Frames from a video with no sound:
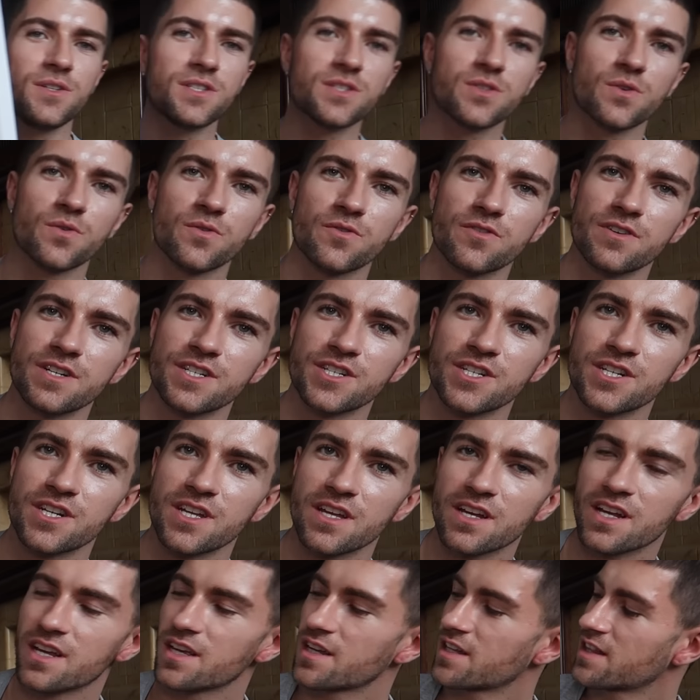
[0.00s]
storage
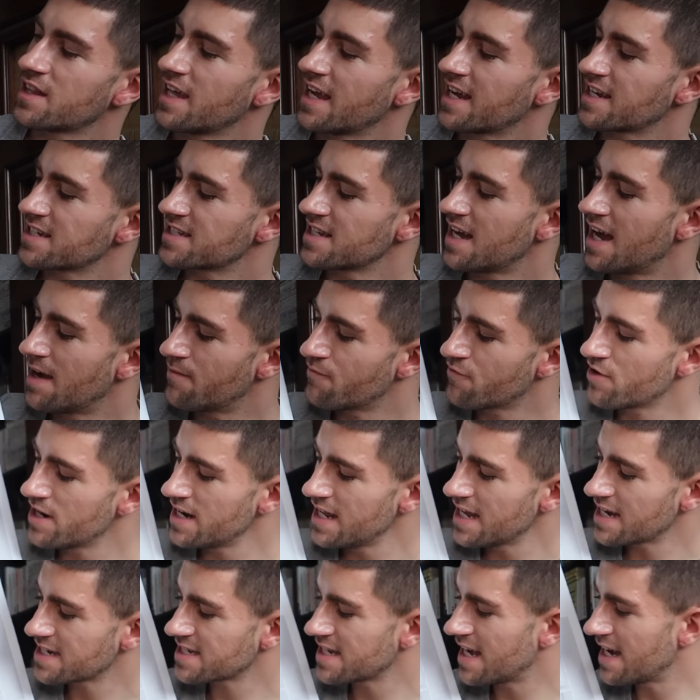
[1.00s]
things. I'm
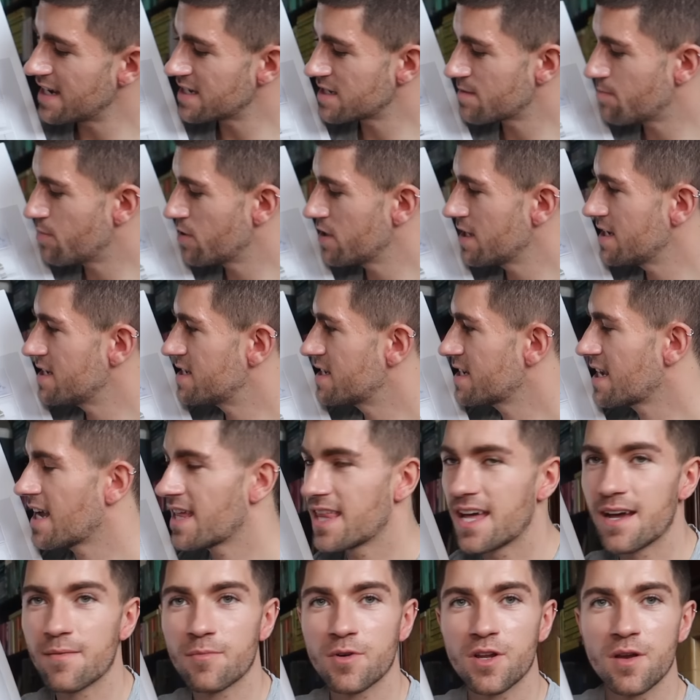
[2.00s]
really excited to put these
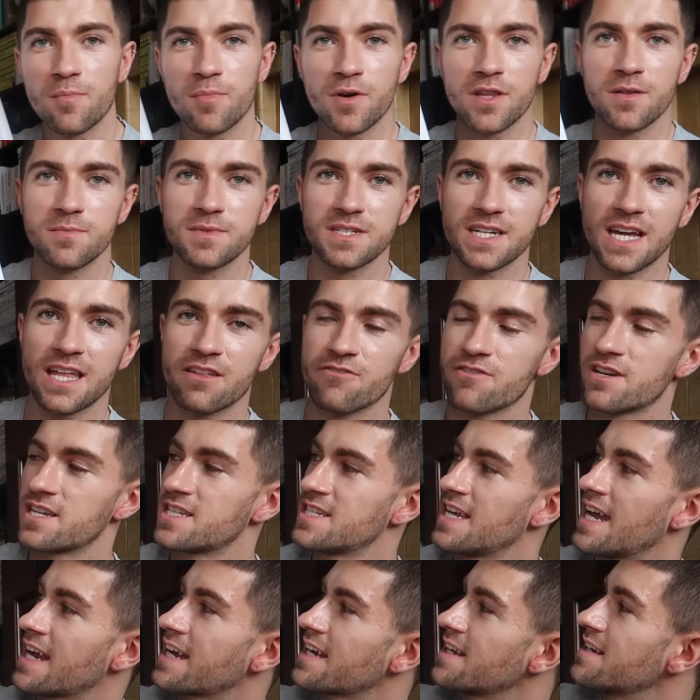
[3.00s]
together. I'm gonna put them together in a
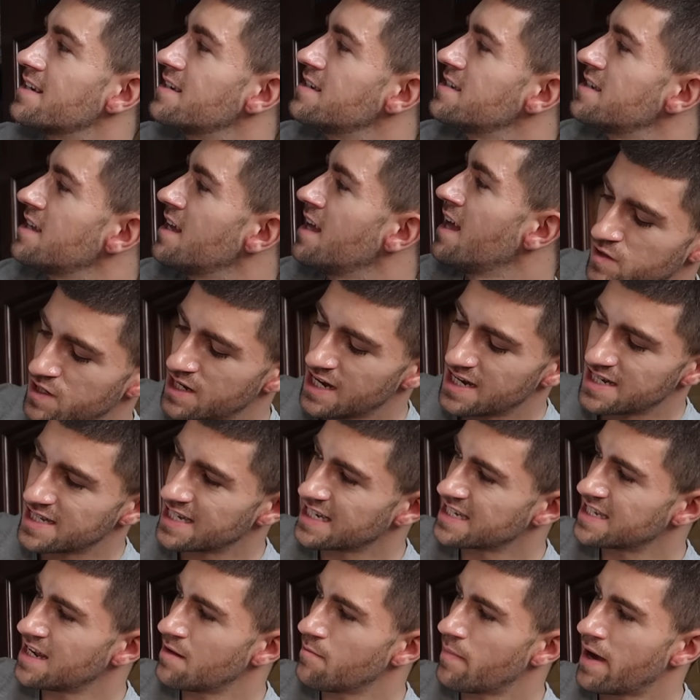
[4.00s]
second. So yeah,
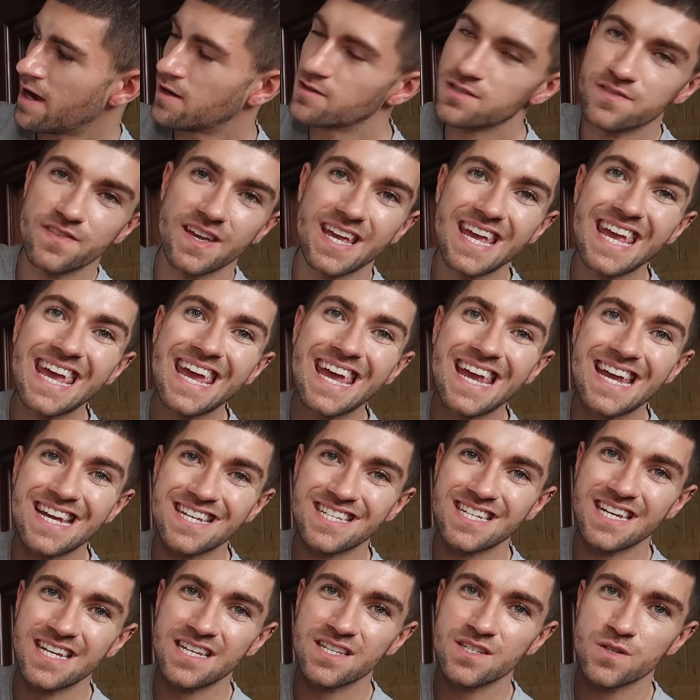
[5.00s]
£16 for
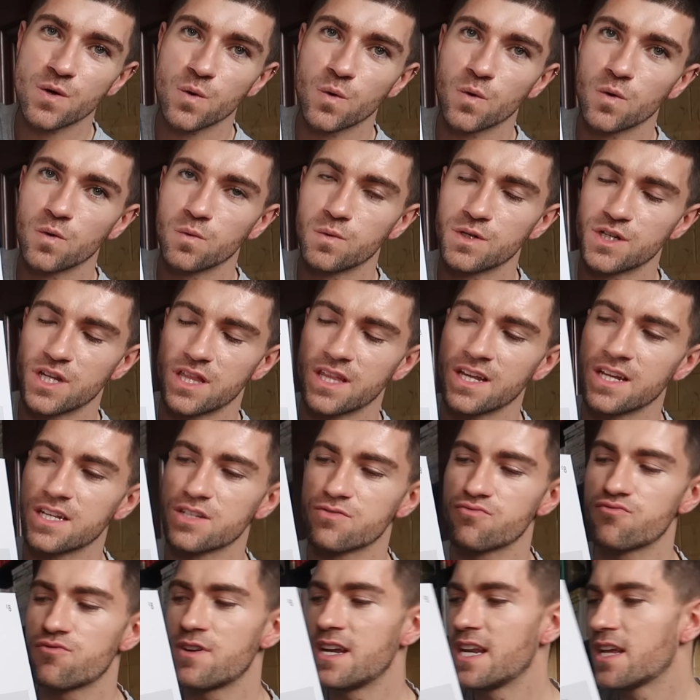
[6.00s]
8 in total, which I think
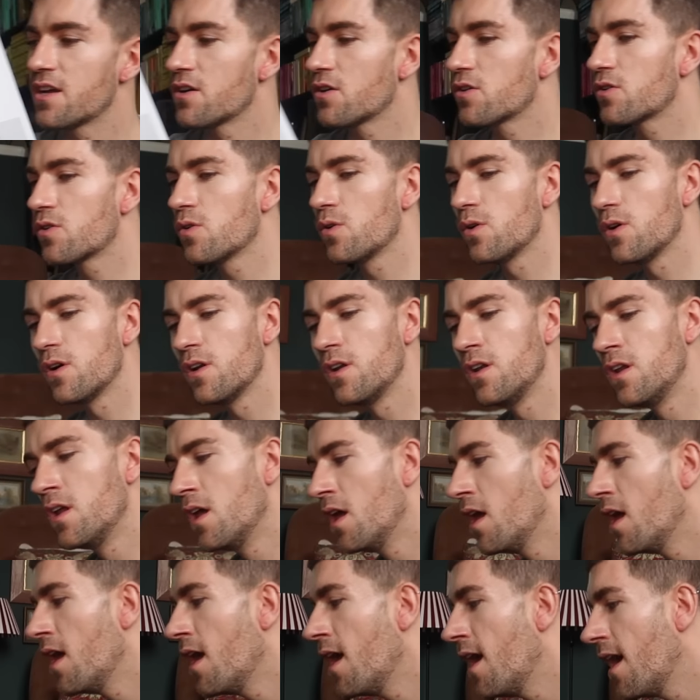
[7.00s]
is really good going.
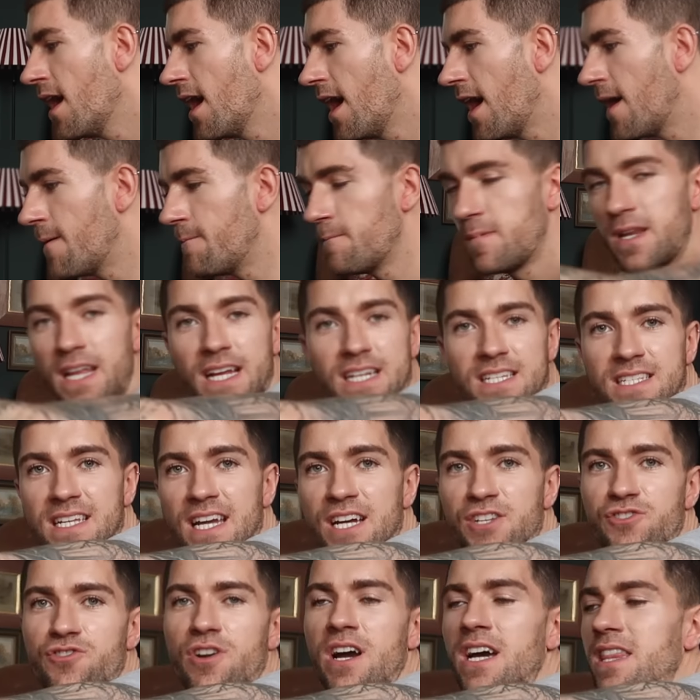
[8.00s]
And like I said,
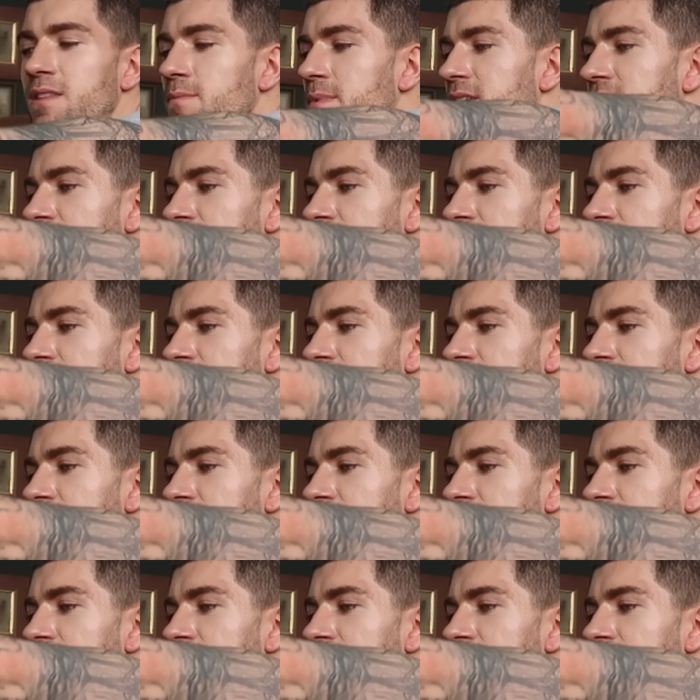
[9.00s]
I tried them